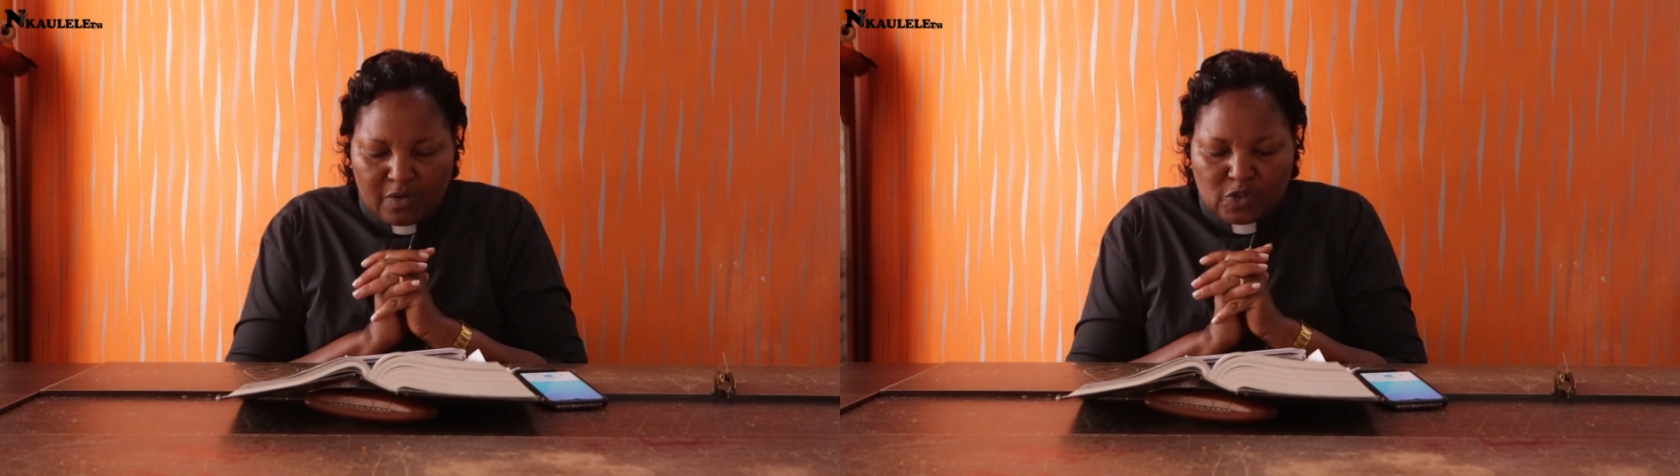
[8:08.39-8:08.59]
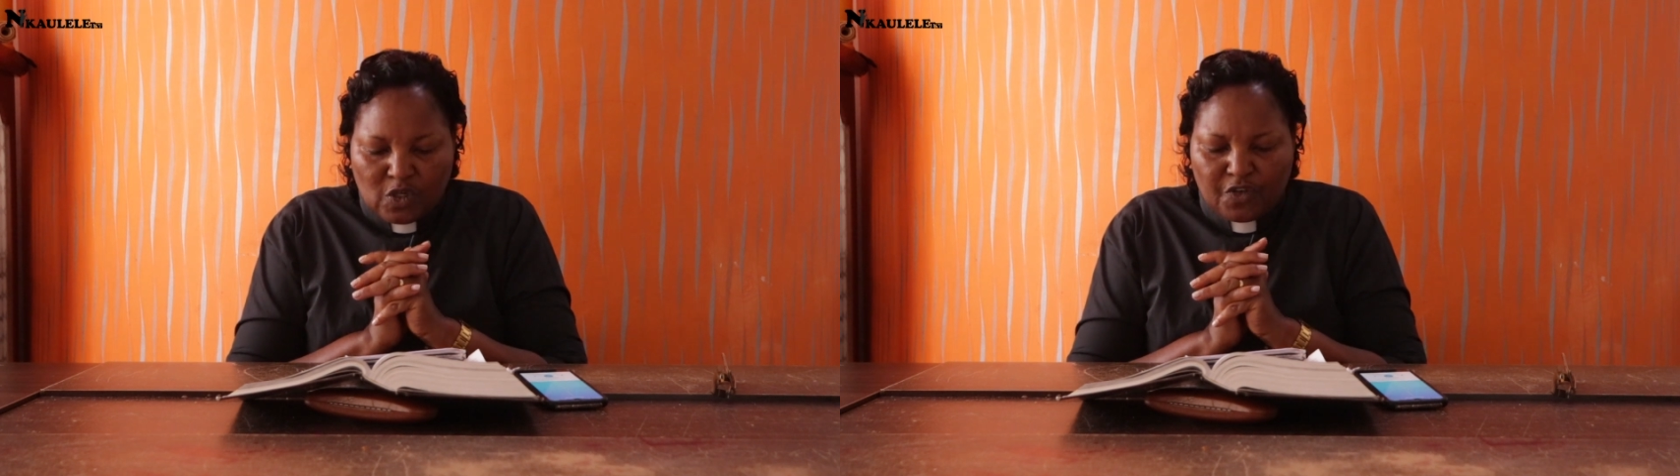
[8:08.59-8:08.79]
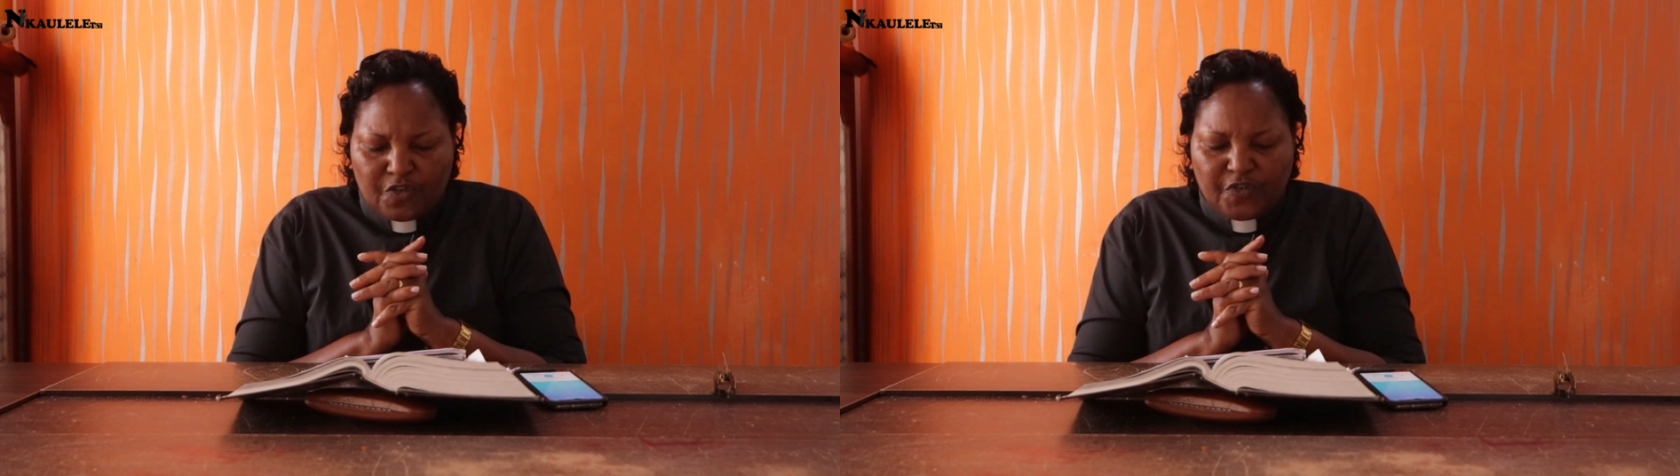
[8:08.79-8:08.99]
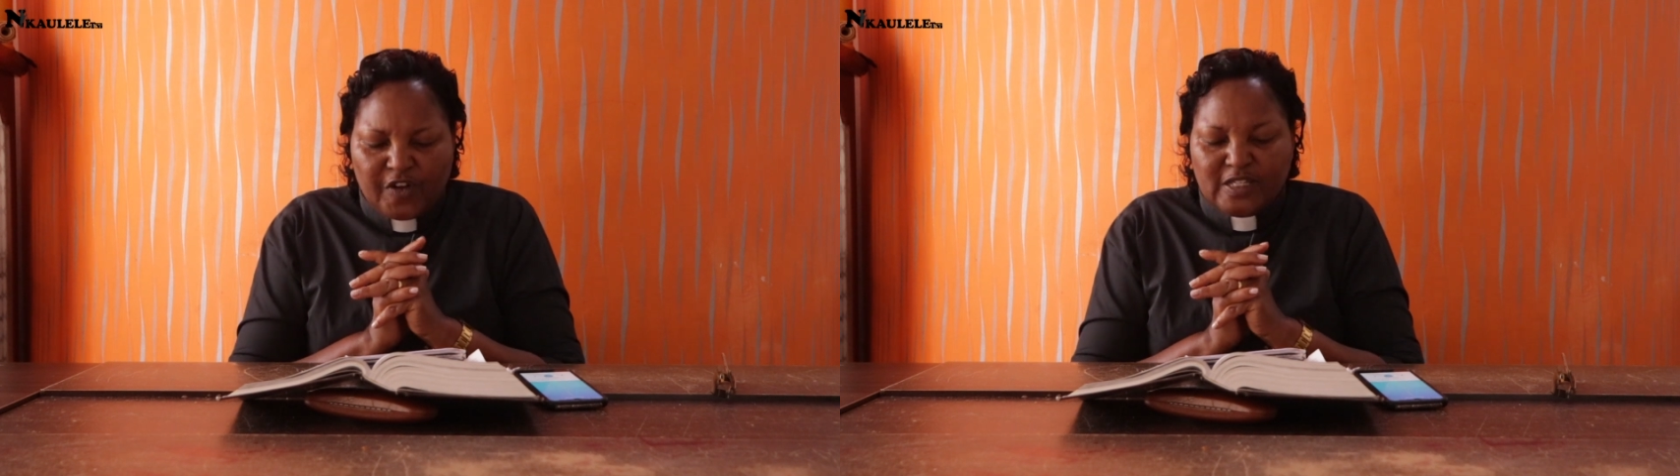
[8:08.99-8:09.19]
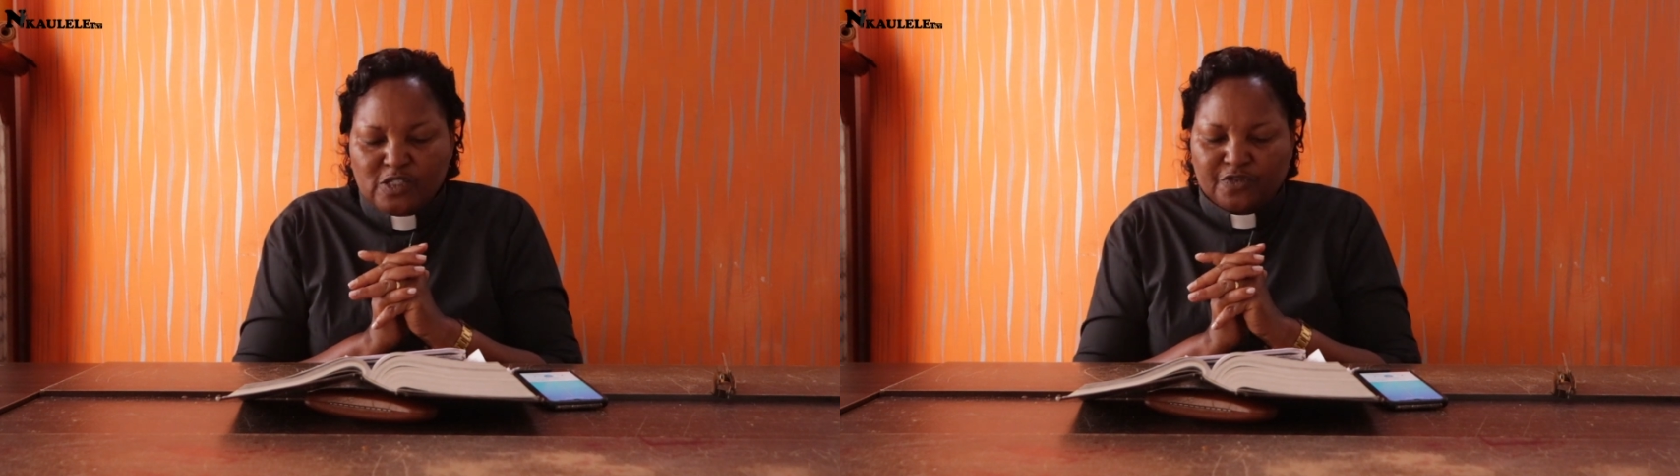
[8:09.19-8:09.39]
So
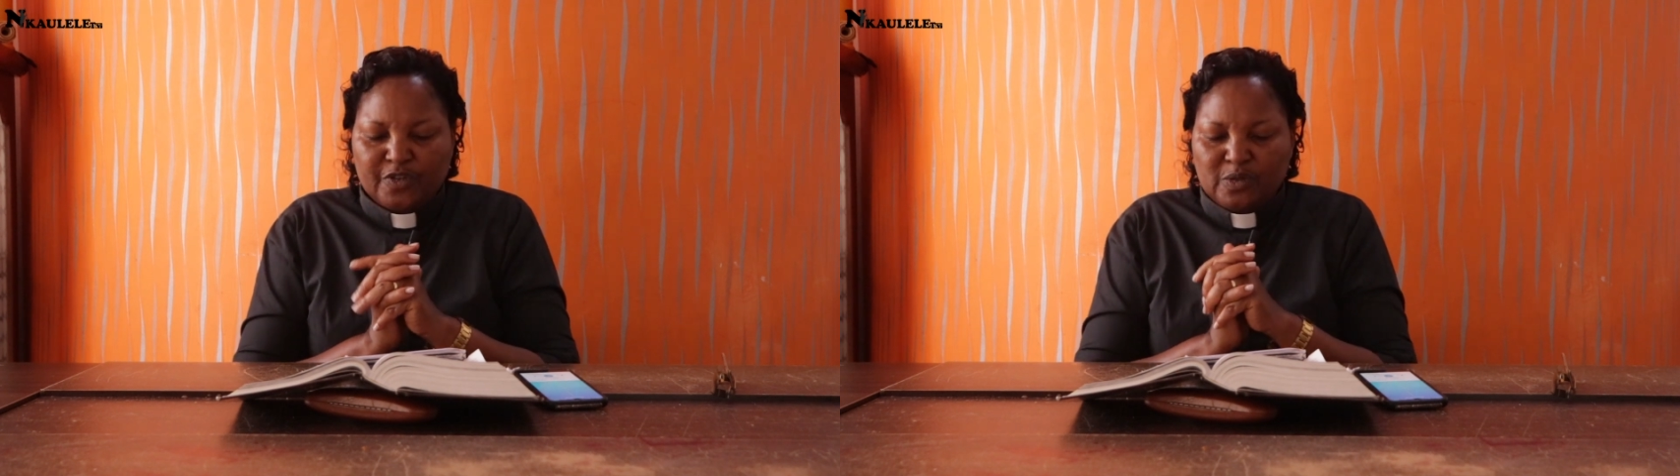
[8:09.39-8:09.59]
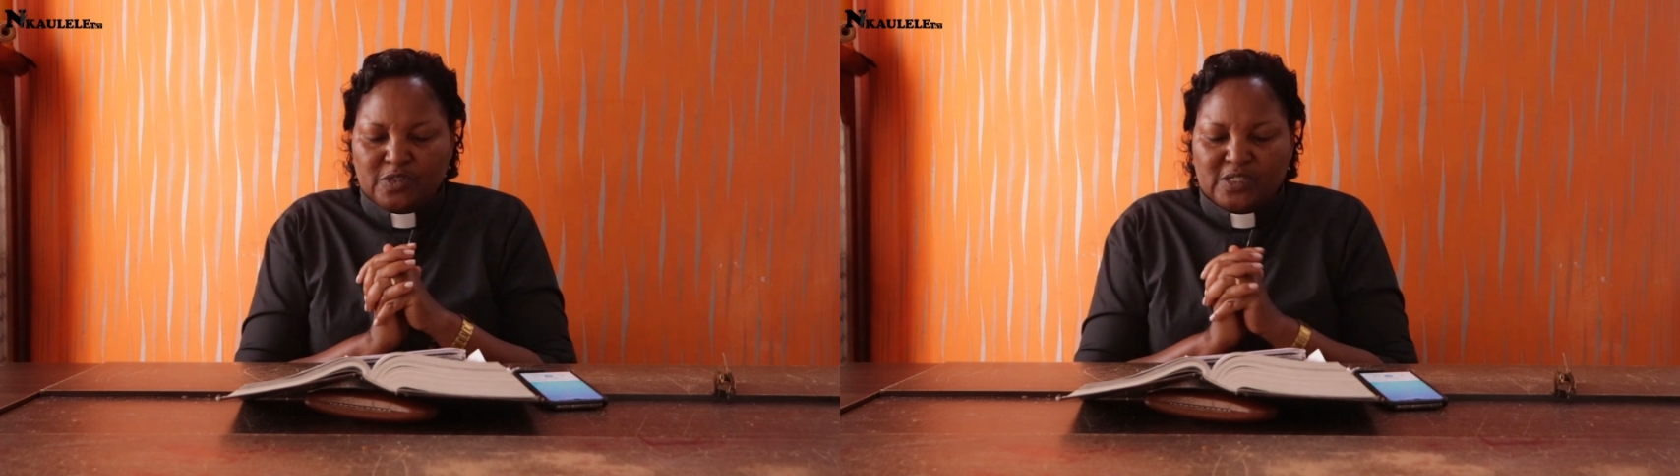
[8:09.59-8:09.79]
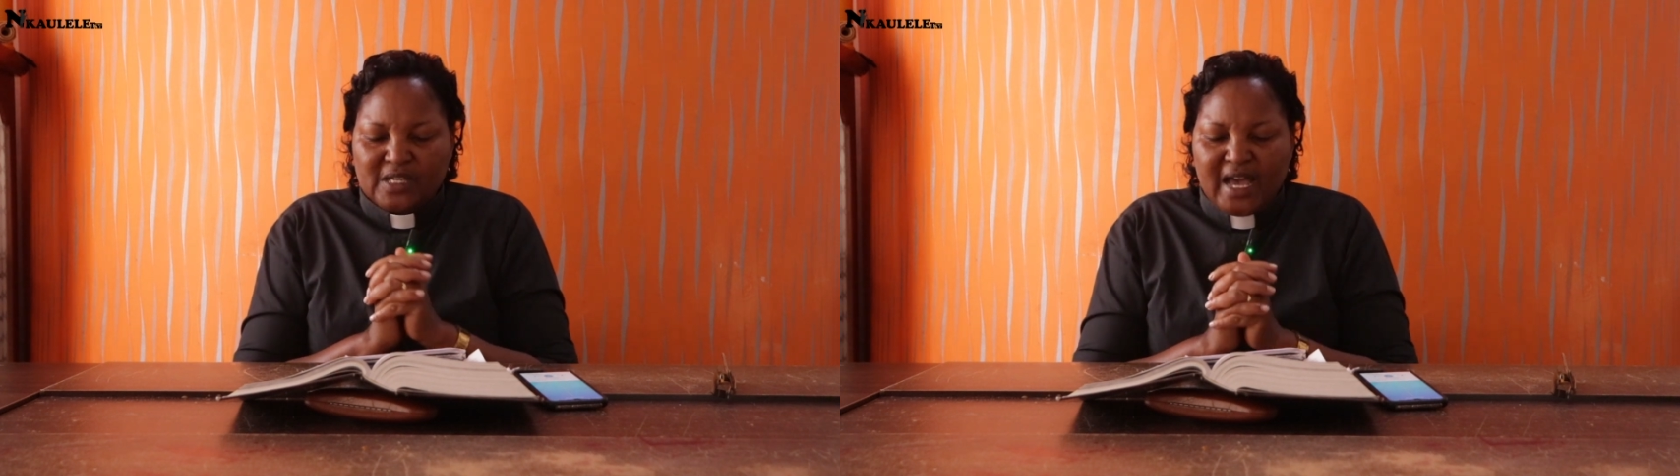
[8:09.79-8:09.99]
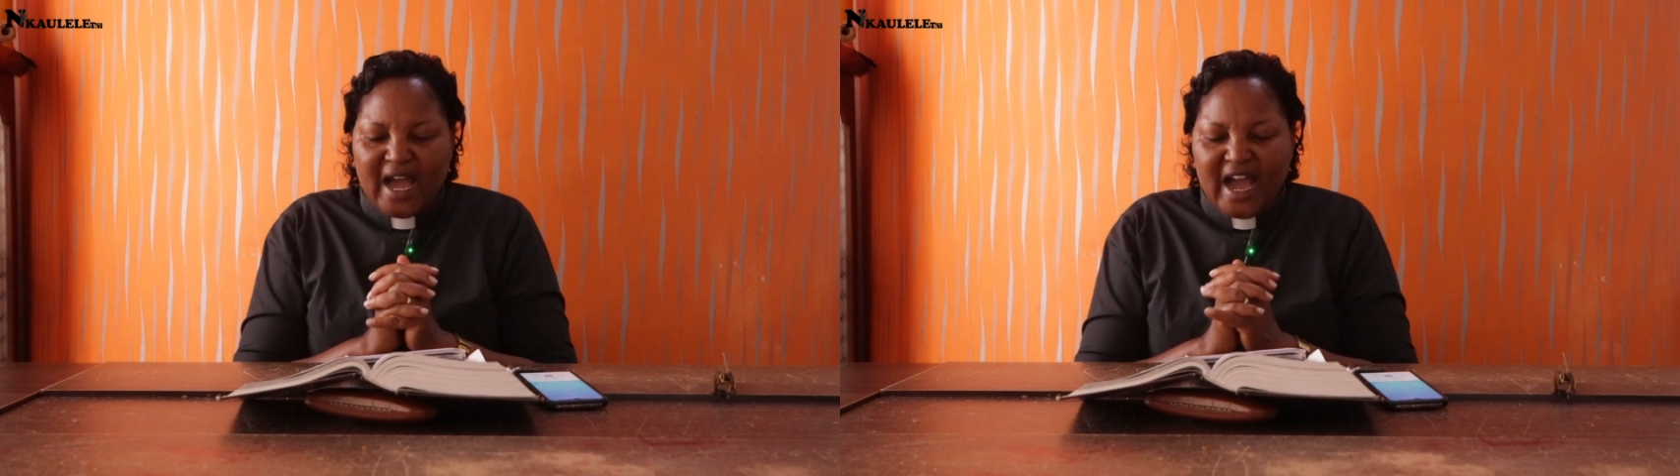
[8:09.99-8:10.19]
first fruits